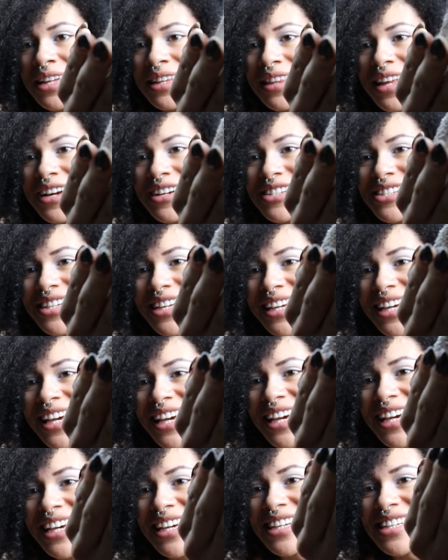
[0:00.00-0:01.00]
There she
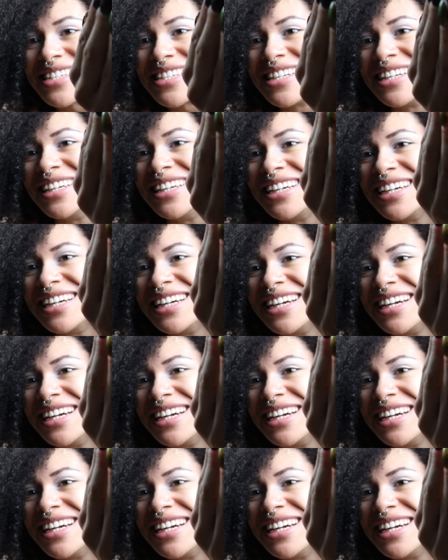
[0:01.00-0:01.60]
is.